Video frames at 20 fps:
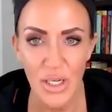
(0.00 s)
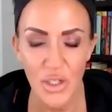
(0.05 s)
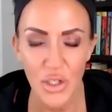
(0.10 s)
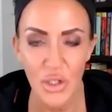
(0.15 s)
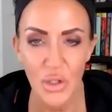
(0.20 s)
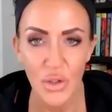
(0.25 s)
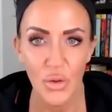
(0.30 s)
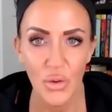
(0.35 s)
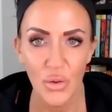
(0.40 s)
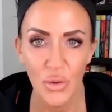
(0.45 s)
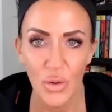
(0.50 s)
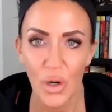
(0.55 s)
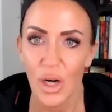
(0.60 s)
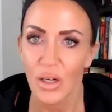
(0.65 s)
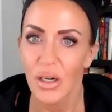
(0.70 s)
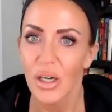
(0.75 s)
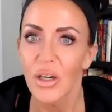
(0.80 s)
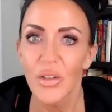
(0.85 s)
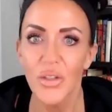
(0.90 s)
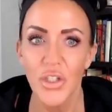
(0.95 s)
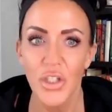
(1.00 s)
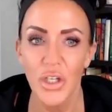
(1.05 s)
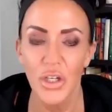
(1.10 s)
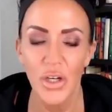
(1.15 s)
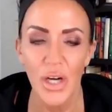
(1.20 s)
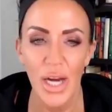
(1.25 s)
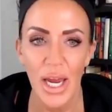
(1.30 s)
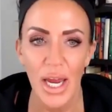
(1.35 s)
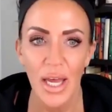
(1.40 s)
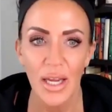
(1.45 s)
to our culture.
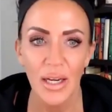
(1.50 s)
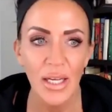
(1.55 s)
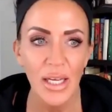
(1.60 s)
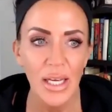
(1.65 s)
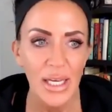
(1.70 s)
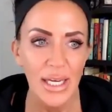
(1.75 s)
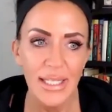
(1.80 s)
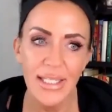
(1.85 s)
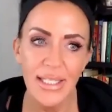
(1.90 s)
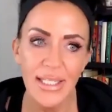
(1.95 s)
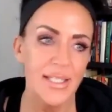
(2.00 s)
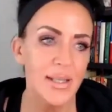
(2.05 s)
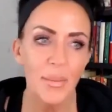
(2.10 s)
And it doesn't yeah.